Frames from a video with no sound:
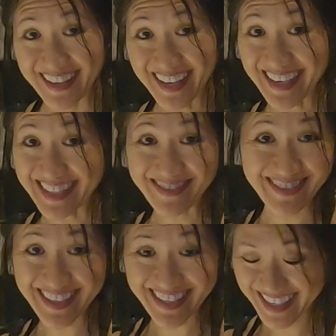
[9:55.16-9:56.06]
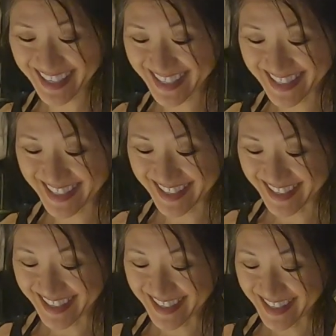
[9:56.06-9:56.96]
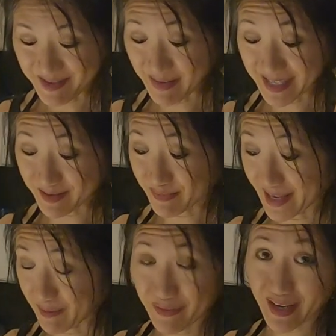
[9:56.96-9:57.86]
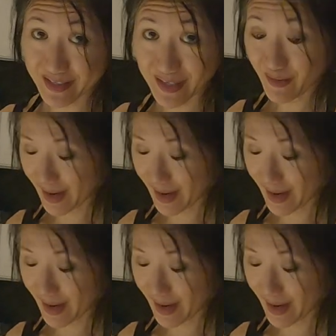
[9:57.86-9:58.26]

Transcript: And it's really nice, the basil plant. We've got 2